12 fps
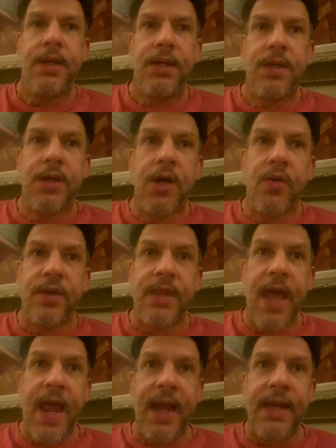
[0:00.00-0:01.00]
In
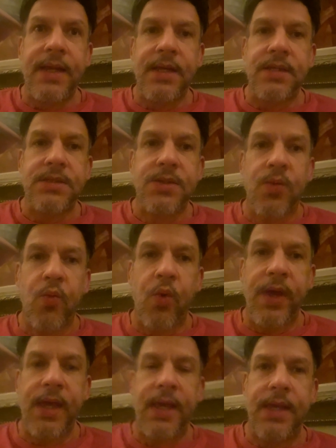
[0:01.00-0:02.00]
the 80s,
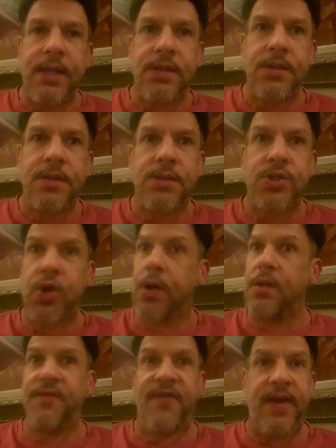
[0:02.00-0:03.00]
we
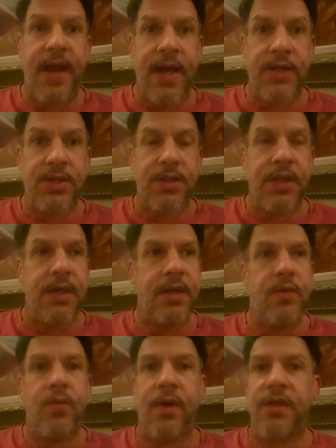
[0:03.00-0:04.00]
struggled financially
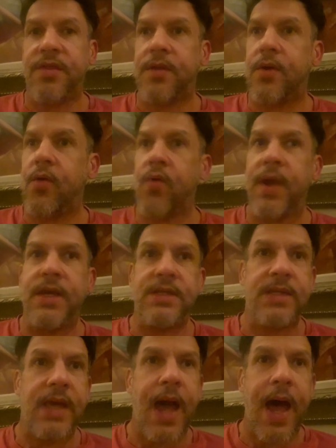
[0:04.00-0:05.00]
with
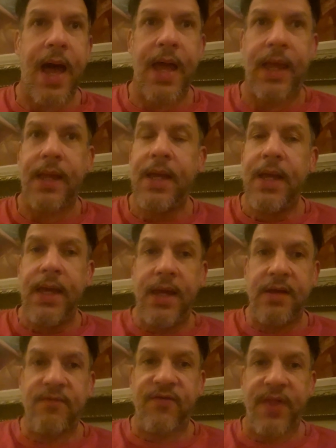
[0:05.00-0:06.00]
crazy high
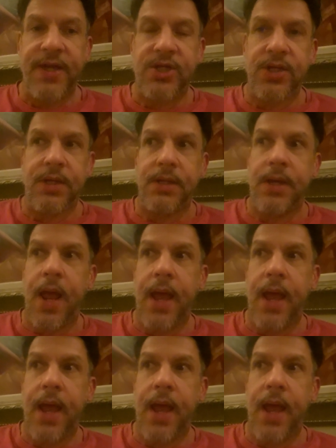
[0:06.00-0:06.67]
inflation,